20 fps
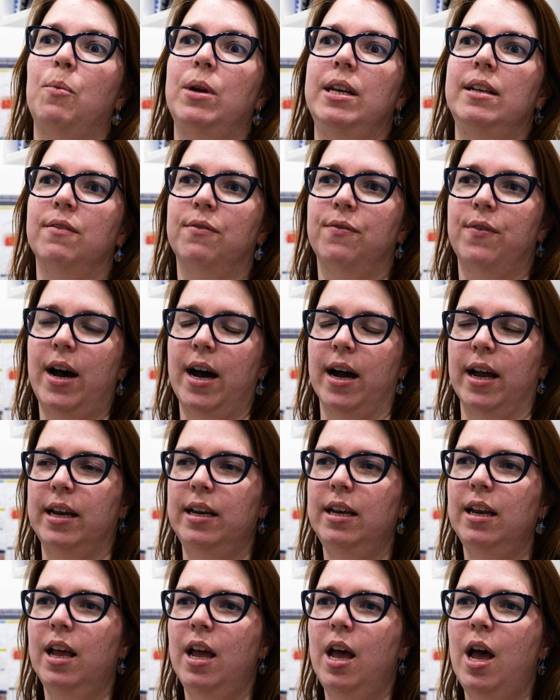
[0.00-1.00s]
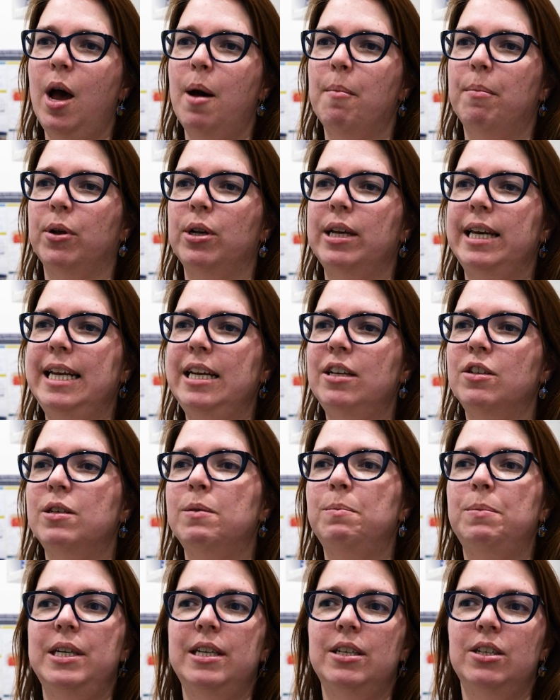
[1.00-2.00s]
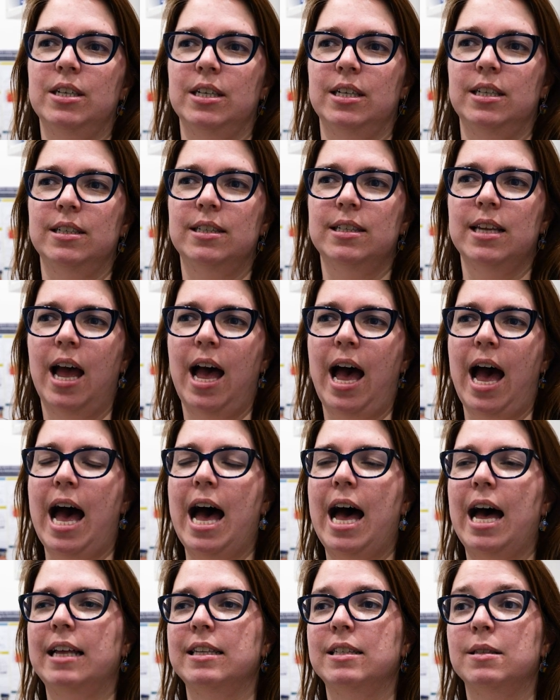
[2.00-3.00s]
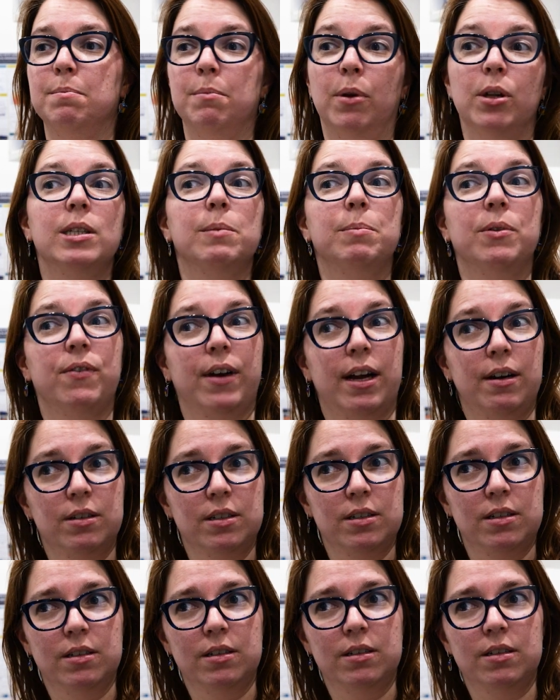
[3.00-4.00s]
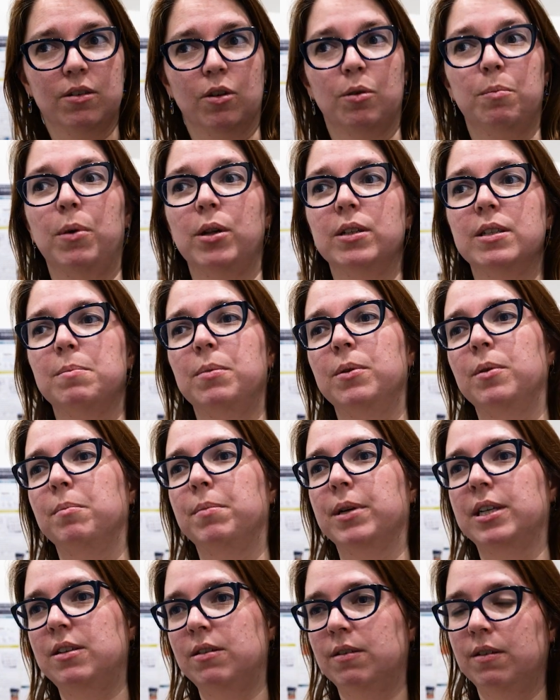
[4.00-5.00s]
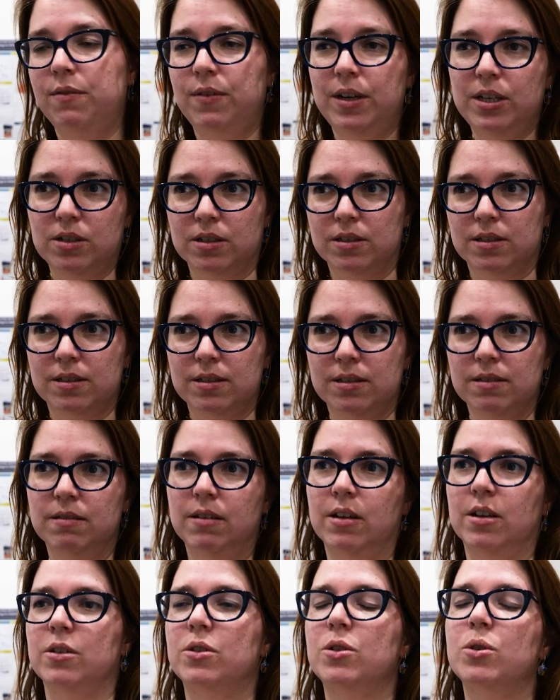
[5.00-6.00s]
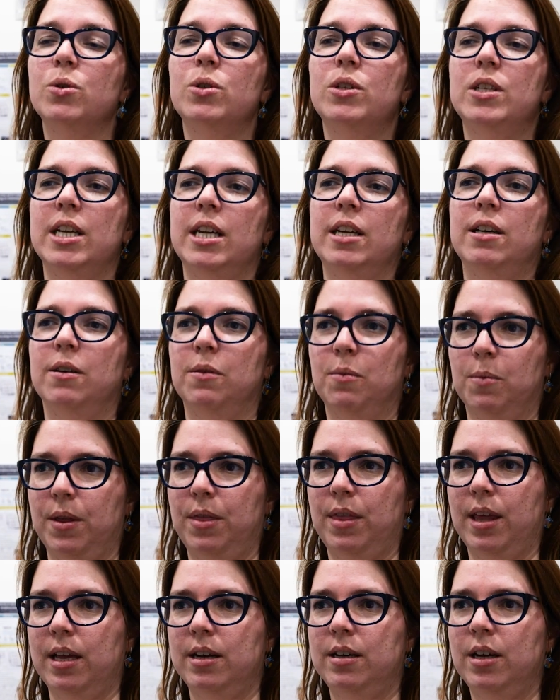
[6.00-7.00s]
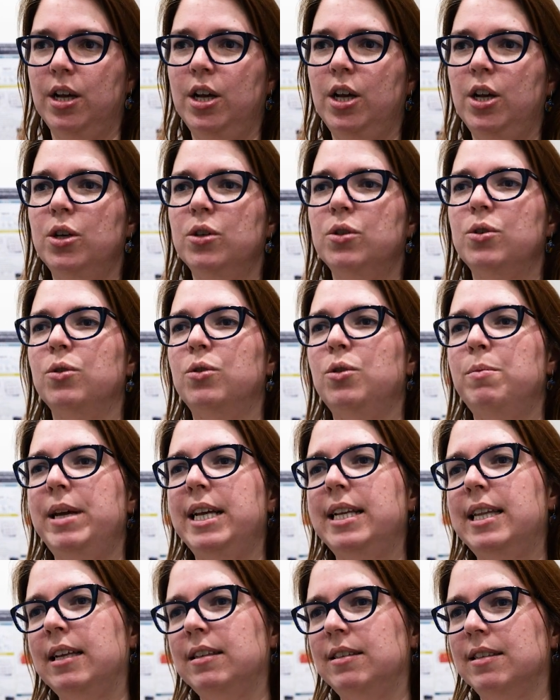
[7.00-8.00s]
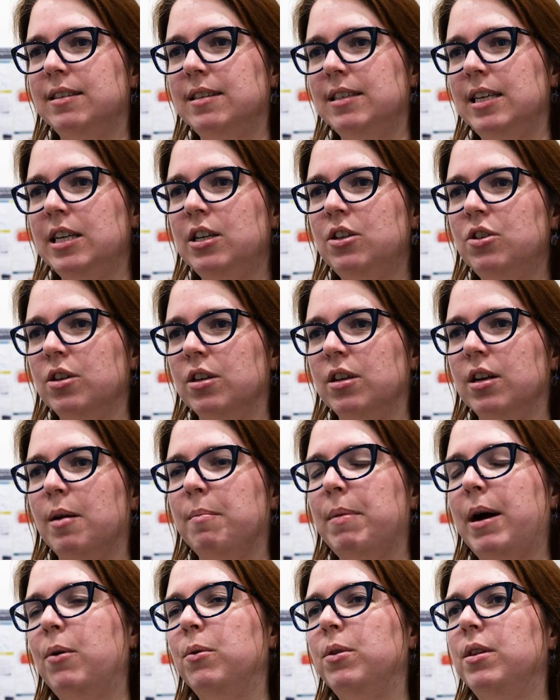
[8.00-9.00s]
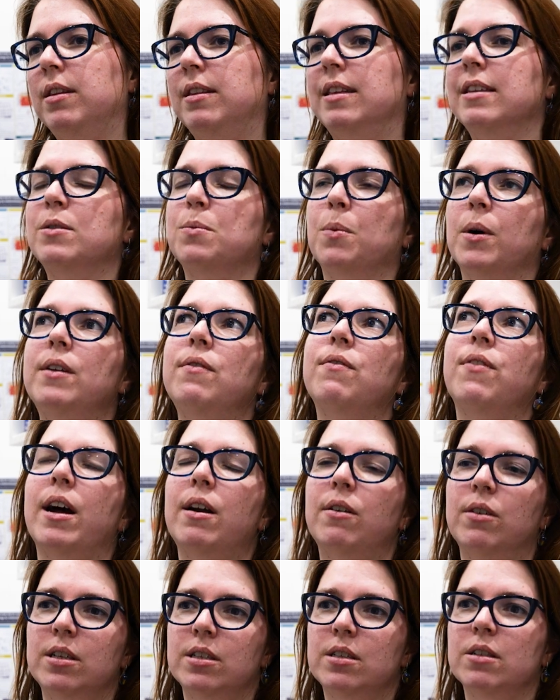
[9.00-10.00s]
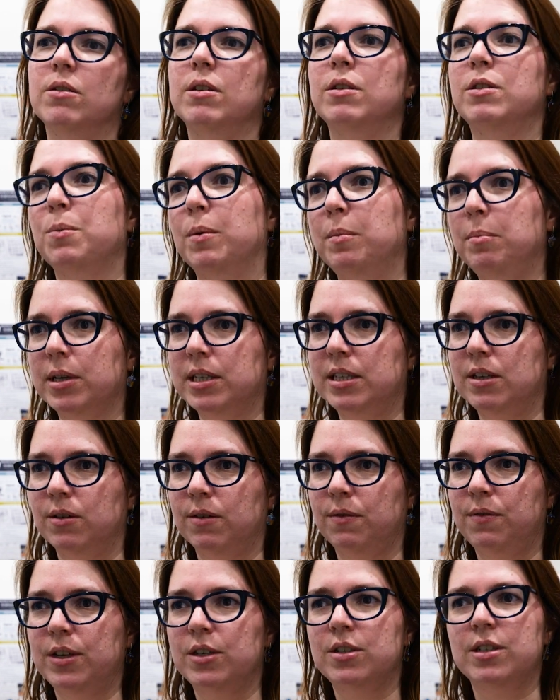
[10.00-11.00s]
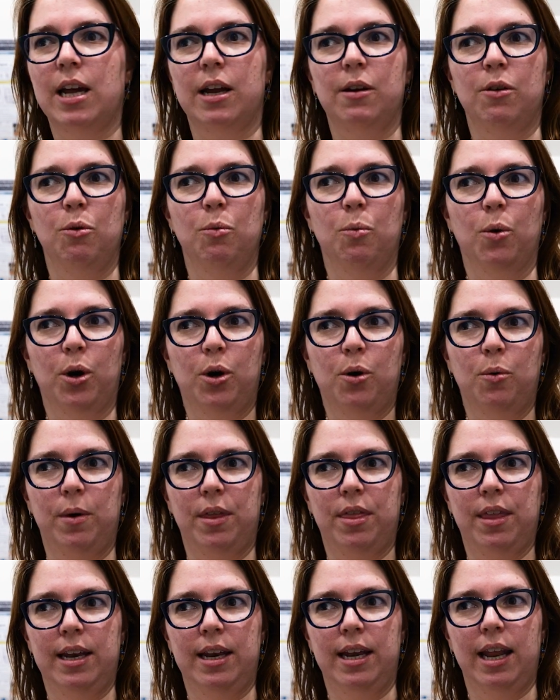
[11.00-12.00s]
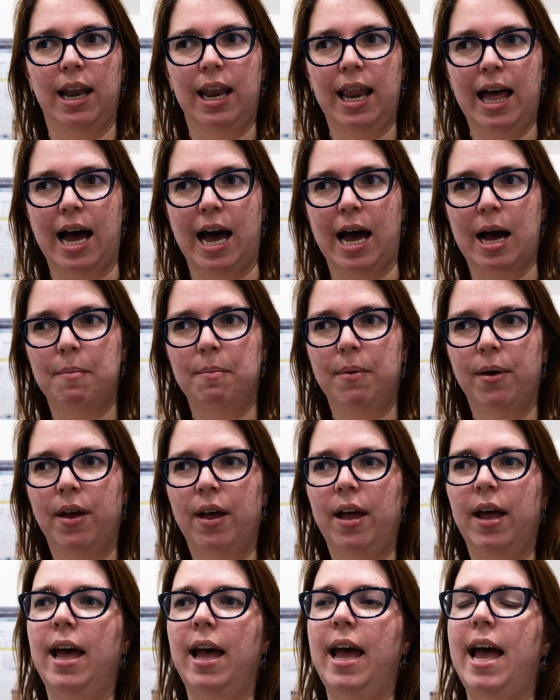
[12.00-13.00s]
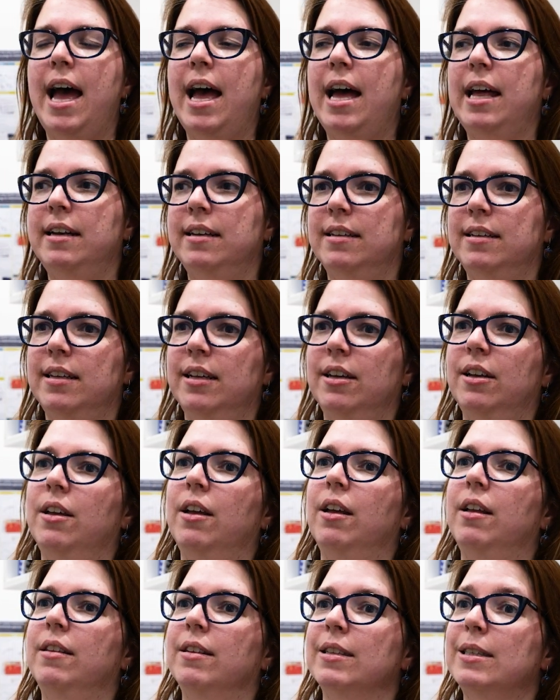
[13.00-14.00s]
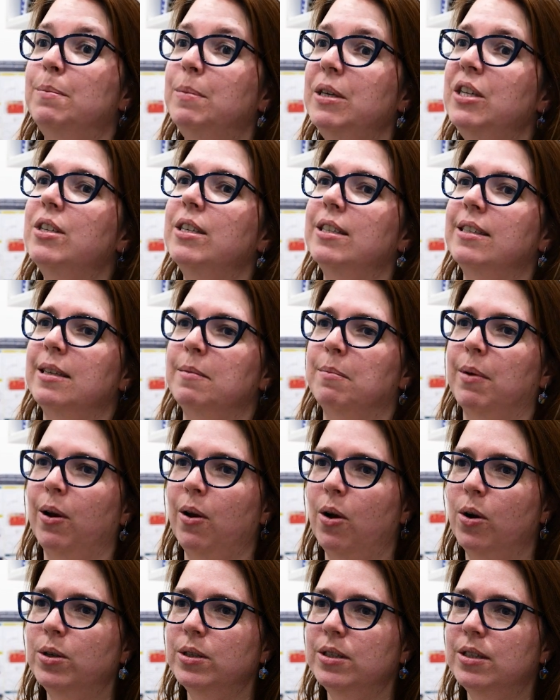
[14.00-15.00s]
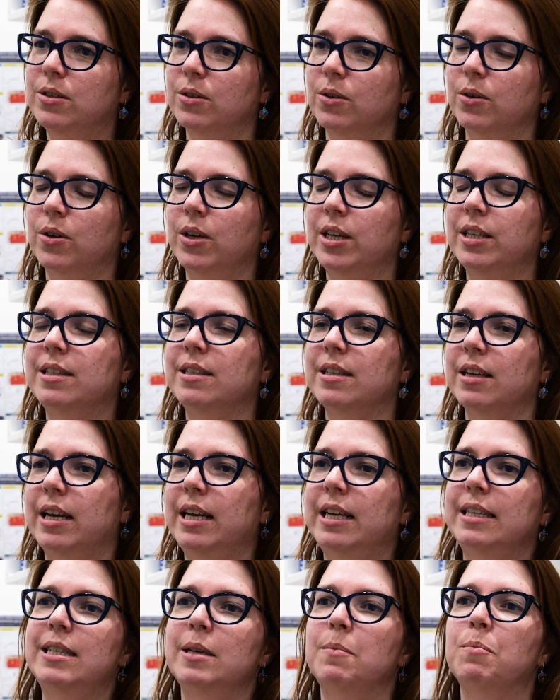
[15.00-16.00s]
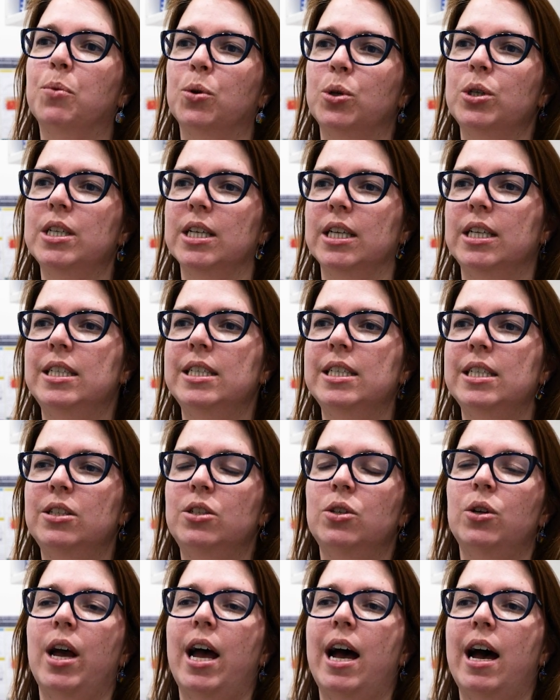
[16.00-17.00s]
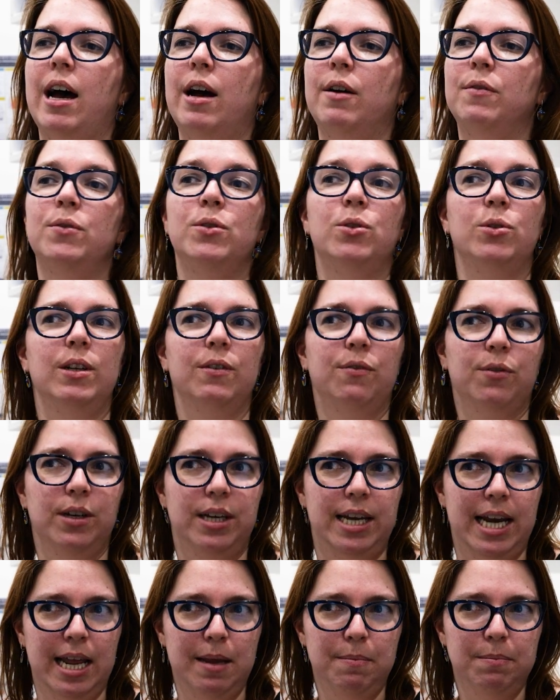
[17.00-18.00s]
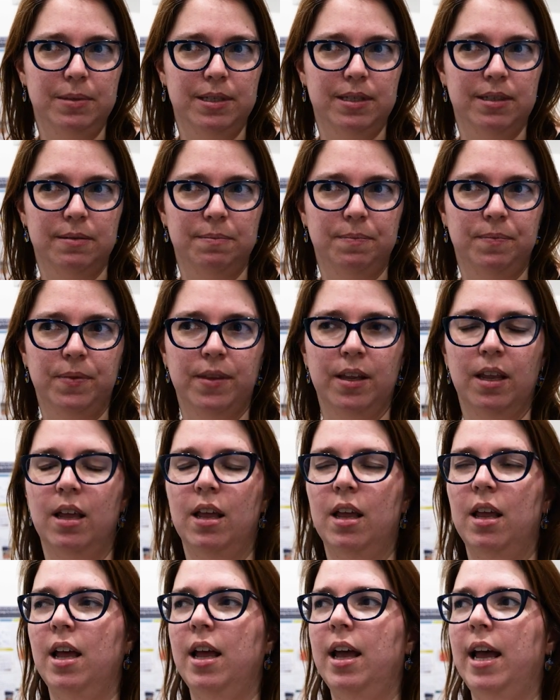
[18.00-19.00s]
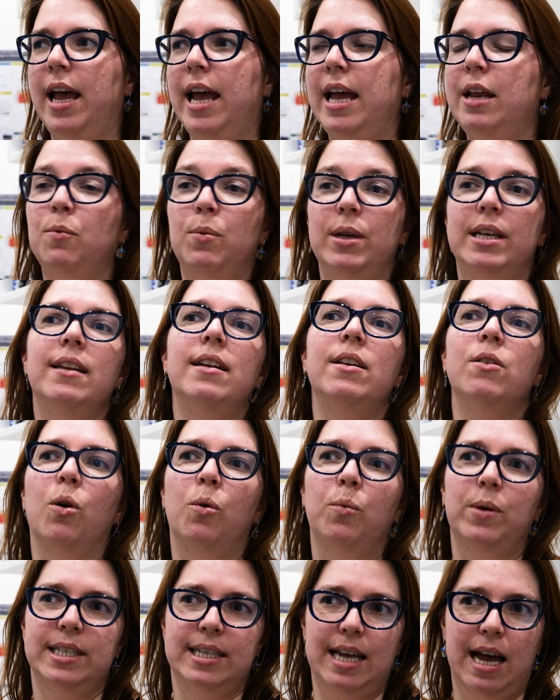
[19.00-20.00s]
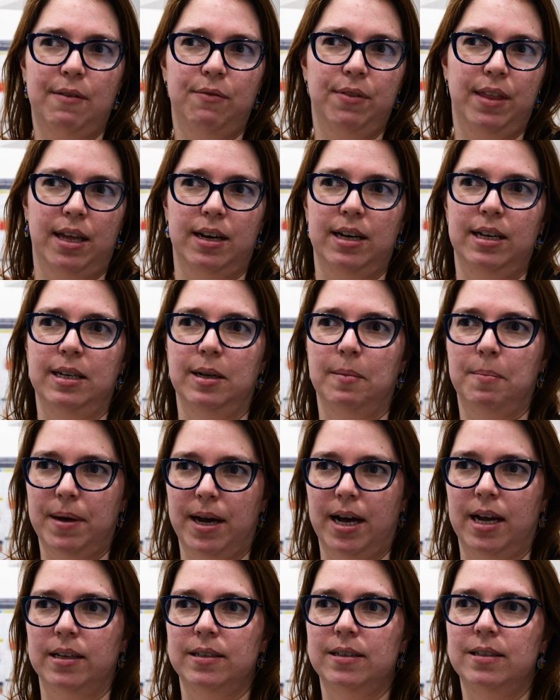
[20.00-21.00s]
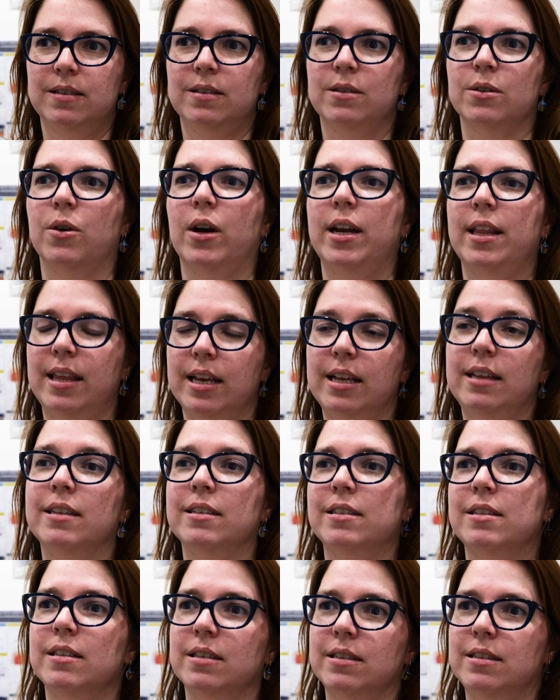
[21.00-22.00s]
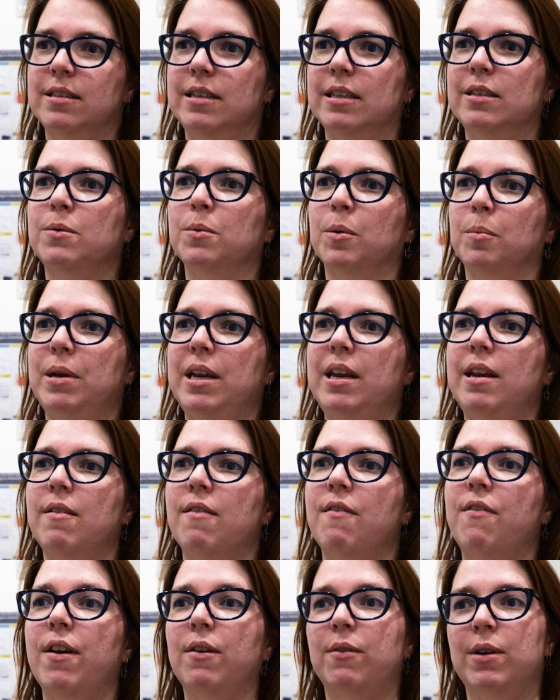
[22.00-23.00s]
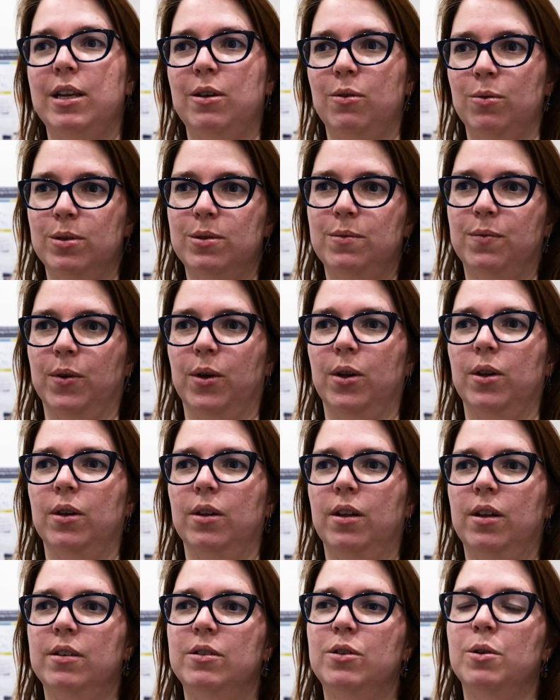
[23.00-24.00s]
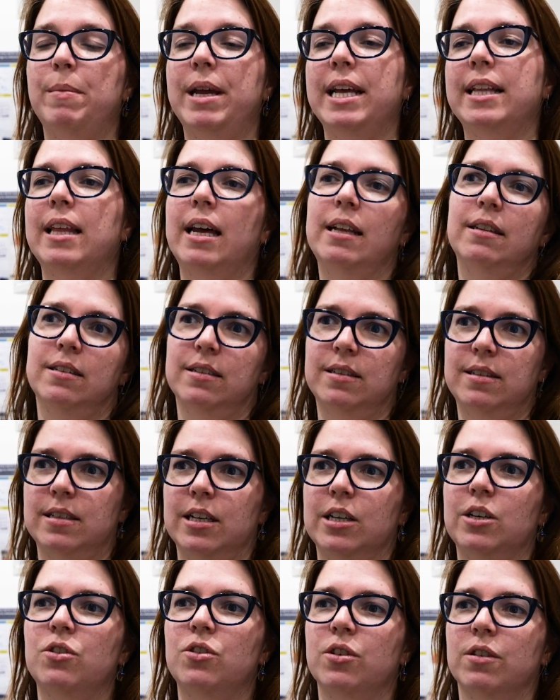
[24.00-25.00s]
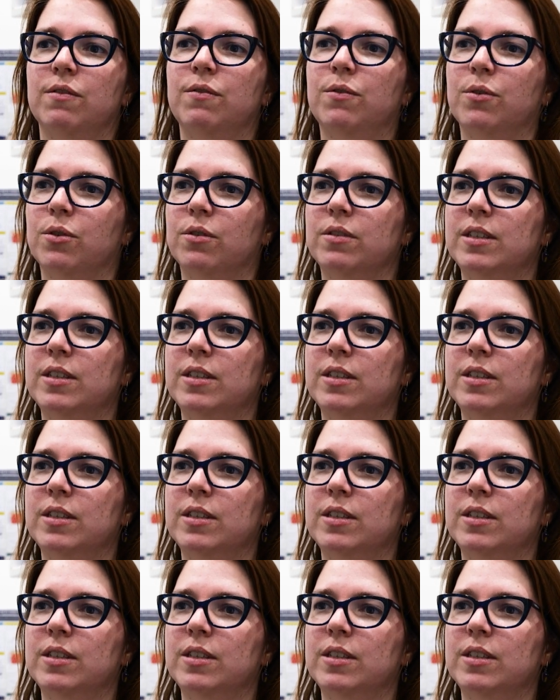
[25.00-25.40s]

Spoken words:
define. But each species has multiple viruses or multiple bacteriophages associated with it. So to make that distinction about this one virus or this one bacteriophage that you work with in the lab and the species it belongs to, it's important to have two different names. And we didn't always have that in the past. So I think this will be very useful to make that distinction for